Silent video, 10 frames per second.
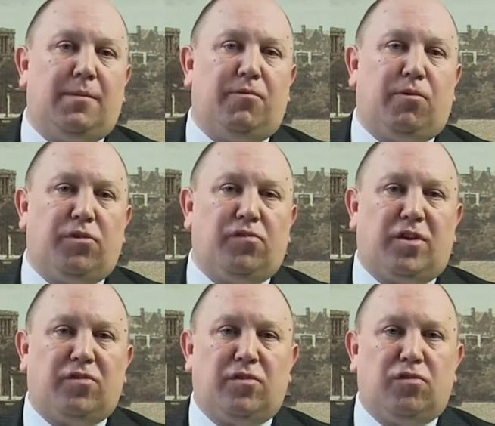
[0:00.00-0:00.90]
before the
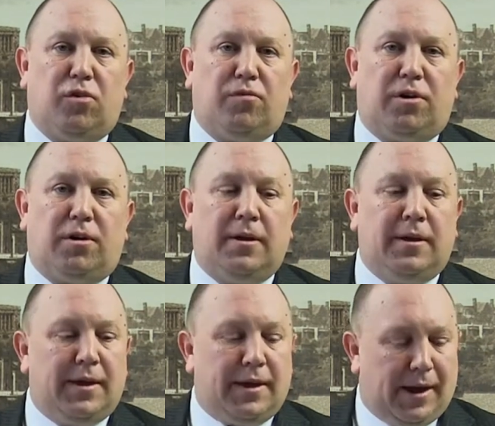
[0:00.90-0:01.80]
session is over.
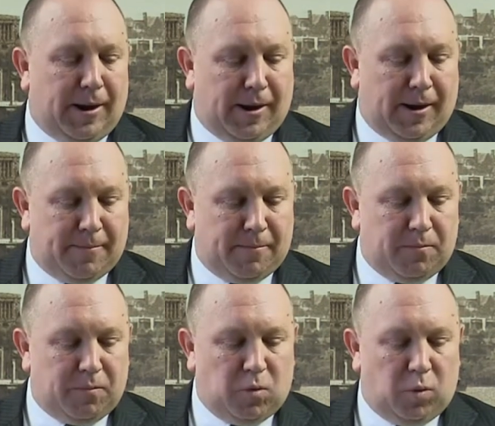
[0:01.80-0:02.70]

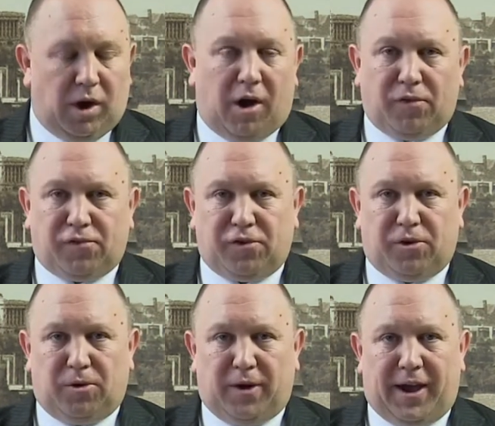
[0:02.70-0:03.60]
We
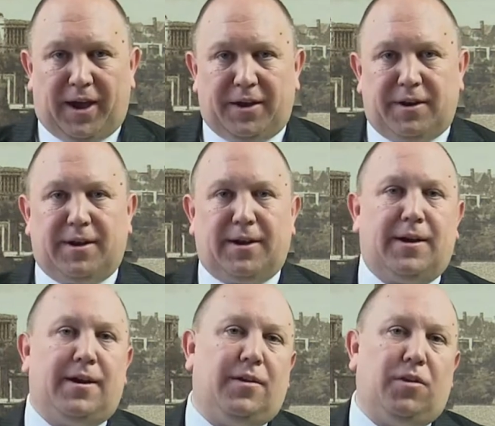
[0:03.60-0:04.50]
also had
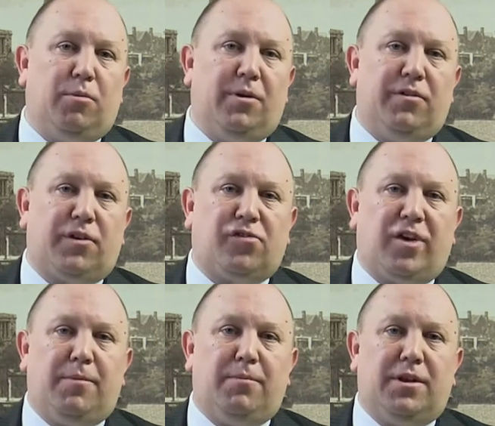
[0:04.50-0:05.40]
a little bit of
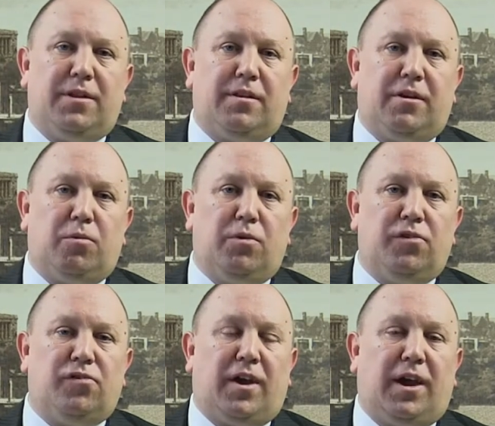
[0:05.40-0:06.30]
excitement. There
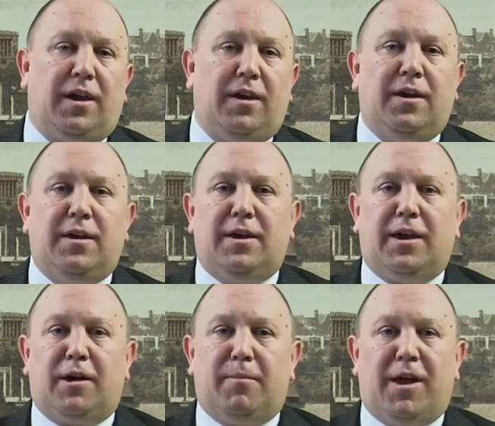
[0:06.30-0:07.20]
was an
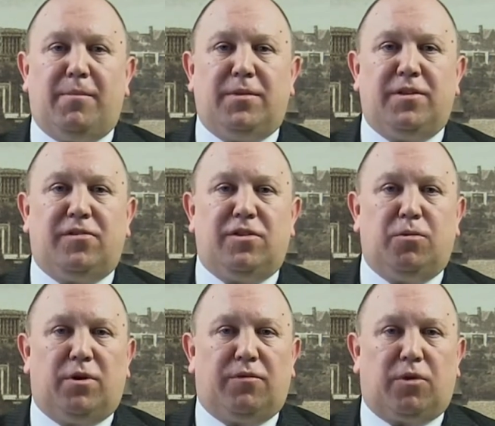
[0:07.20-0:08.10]
amendment
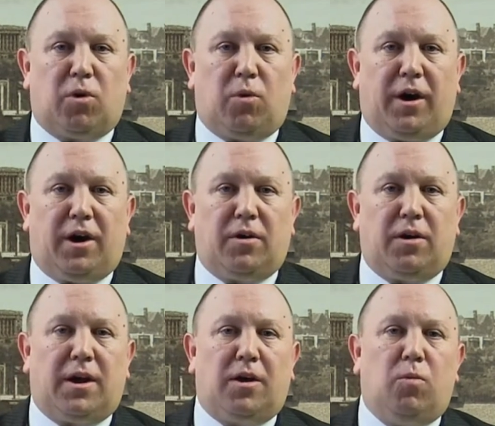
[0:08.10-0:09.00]
that would have required
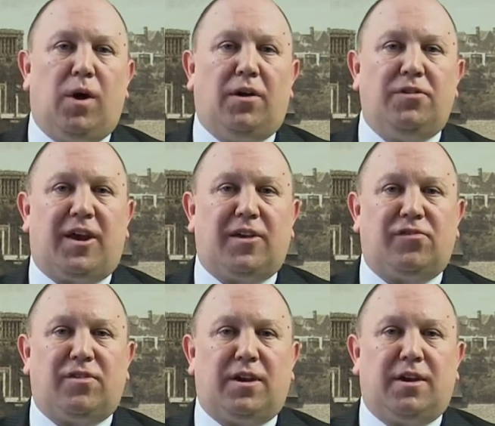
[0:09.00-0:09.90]
well
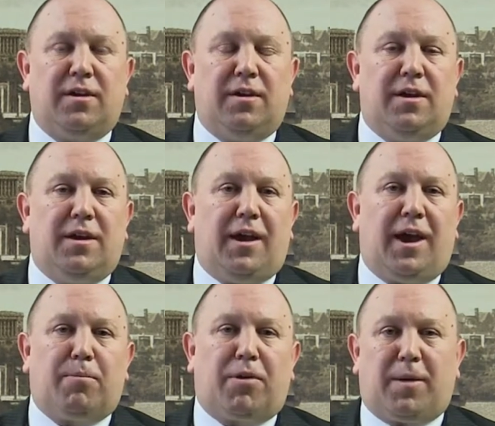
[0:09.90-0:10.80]
testing
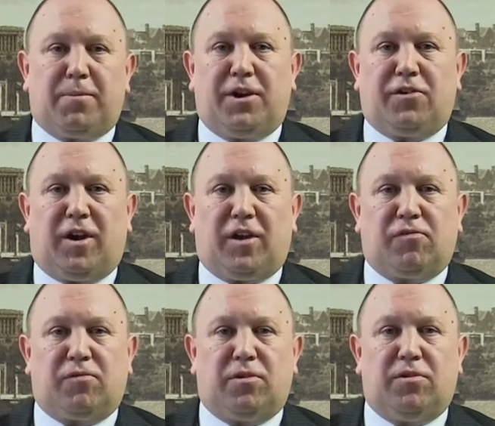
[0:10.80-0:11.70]
at property
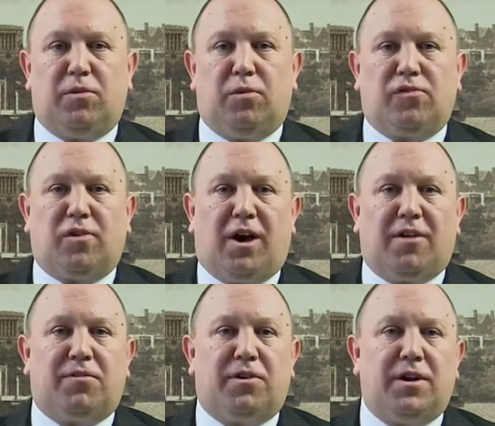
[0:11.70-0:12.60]
transfer that was
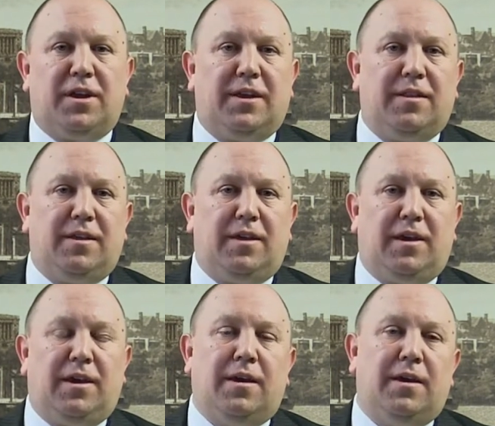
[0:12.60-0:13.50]
offered in
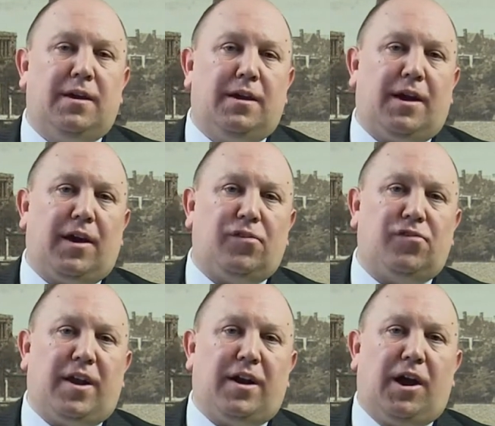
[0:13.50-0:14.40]
the
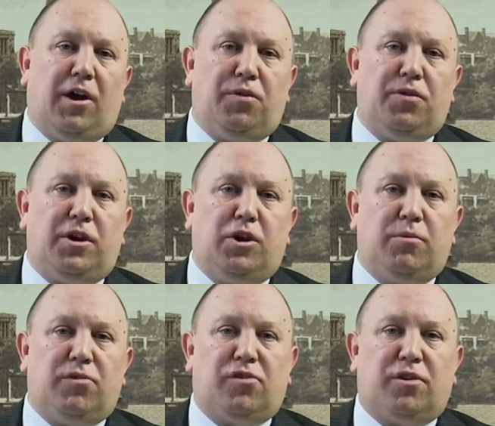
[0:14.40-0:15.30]
Senate Health and
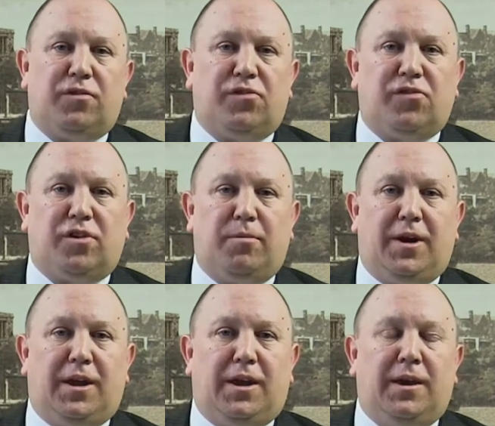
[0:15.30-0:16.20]
Human Services
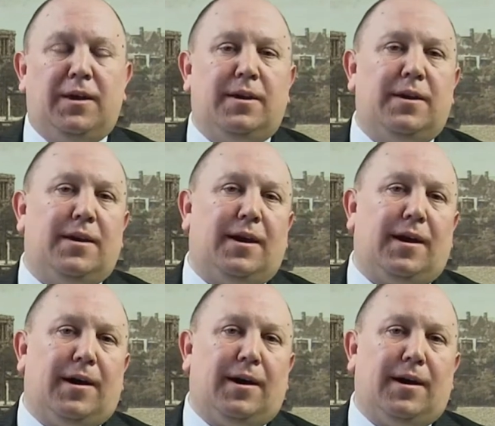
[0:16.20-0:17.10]
Committee.
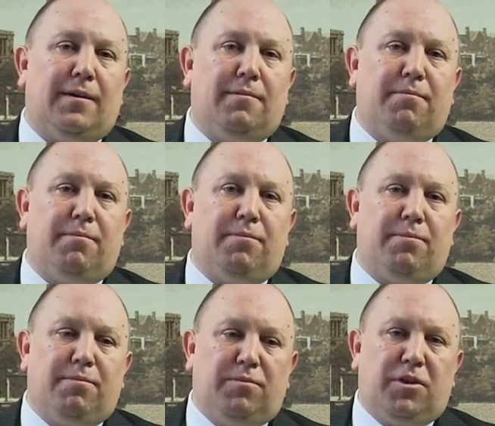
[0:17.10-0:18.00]

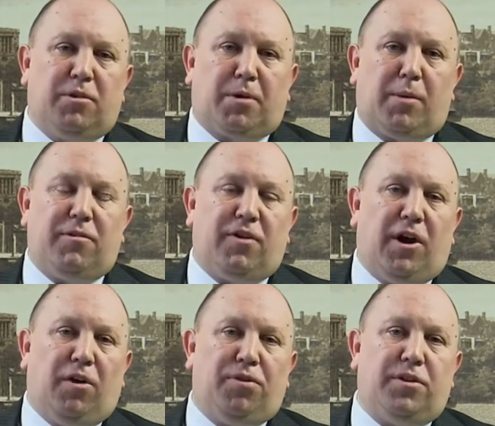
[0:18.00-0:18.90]
The Department of
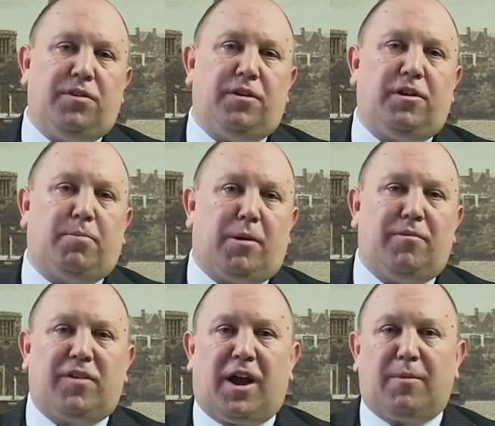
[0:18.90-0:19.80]
Health and the
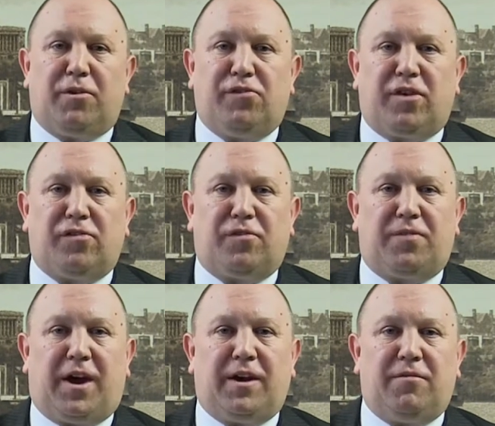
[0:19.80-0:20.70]
Department of Commerce
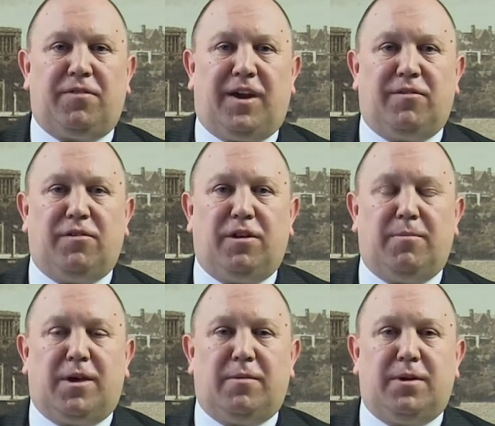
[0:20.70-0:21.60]
testified in favor of the
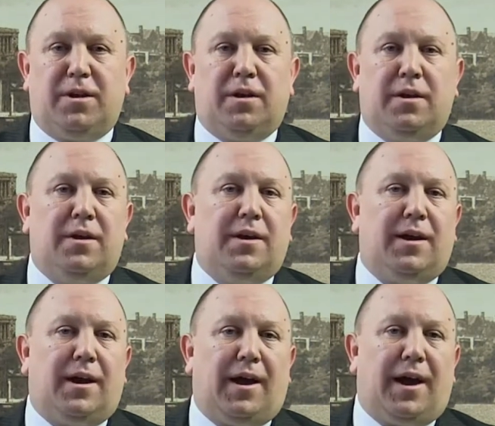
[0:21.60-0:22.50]
amendment.
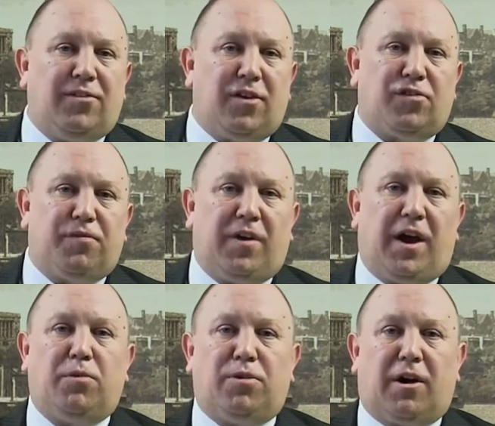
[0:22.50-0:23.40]
I
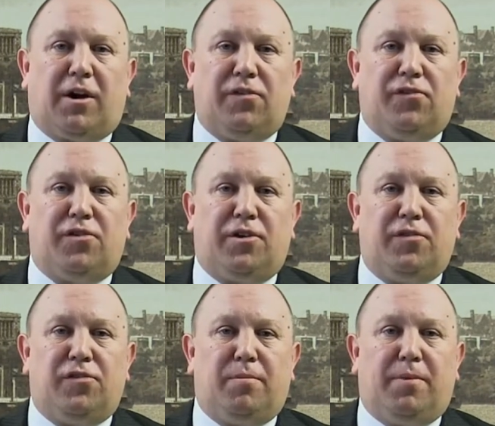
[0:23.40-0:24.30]
testified with our
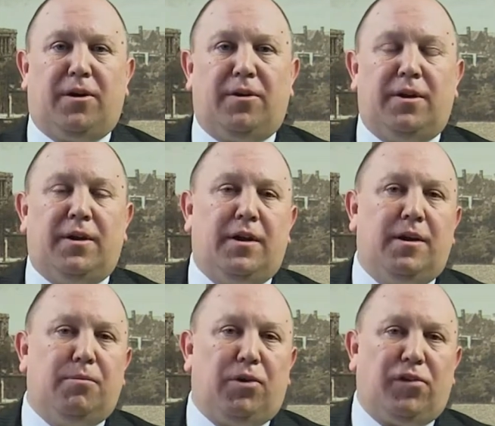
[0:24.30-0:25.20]
concerns about
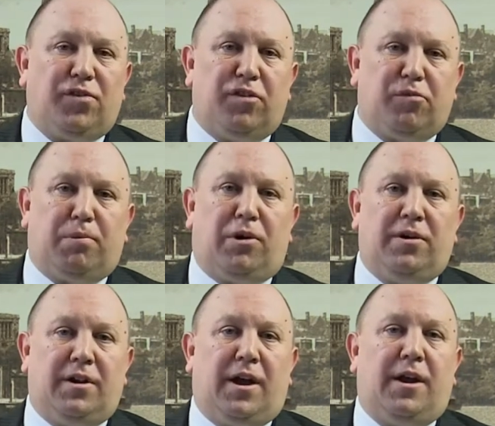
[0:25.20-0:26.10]
placing this
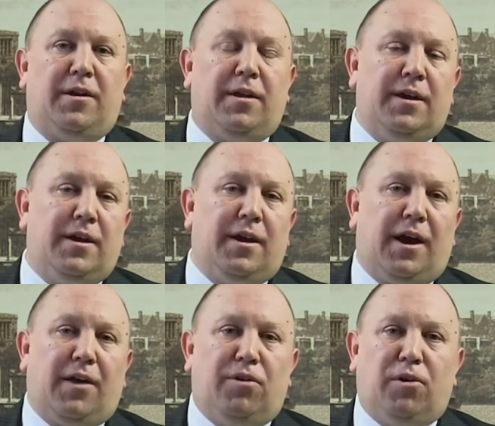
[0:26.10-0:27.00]
burden on
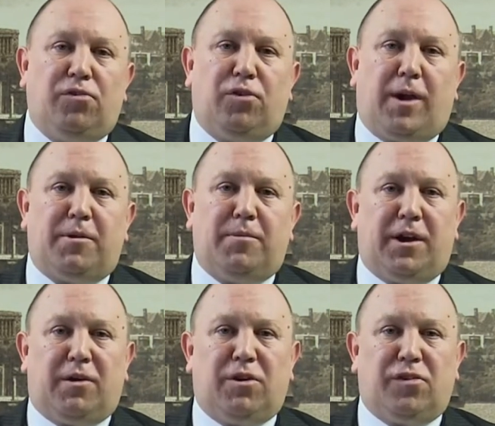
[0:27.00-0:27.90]
those who happen to
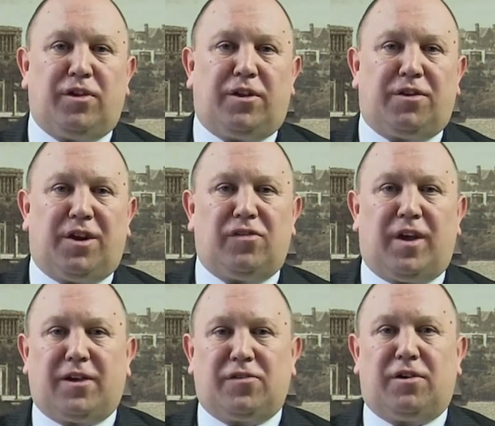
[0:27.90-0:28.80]
be in a real estate
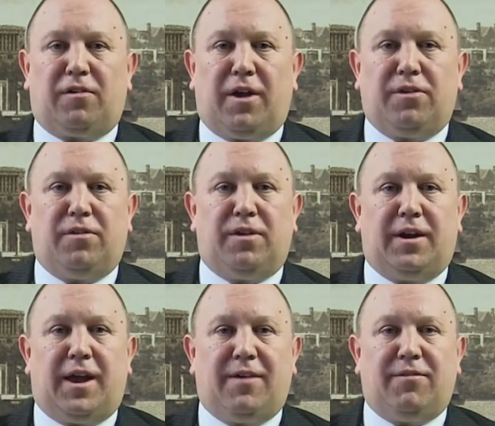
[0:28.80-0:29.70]
transaction rather
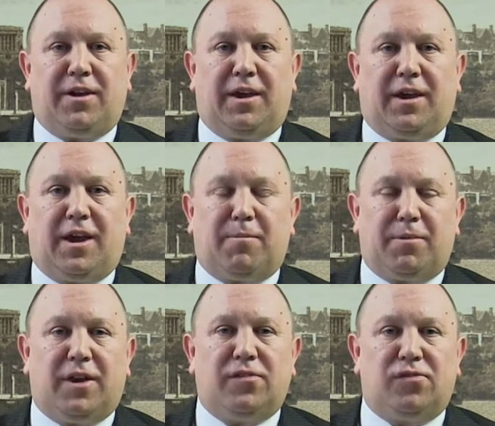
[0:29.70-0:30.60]
than having a
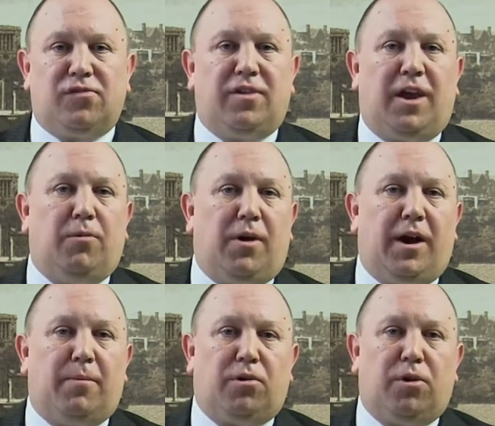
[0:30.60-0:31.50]
comprehensive
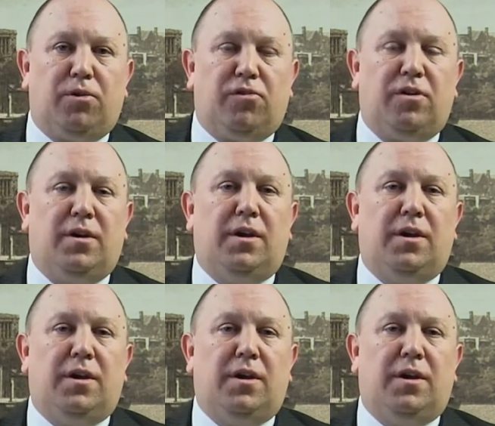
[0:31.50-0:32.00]
statewide approach.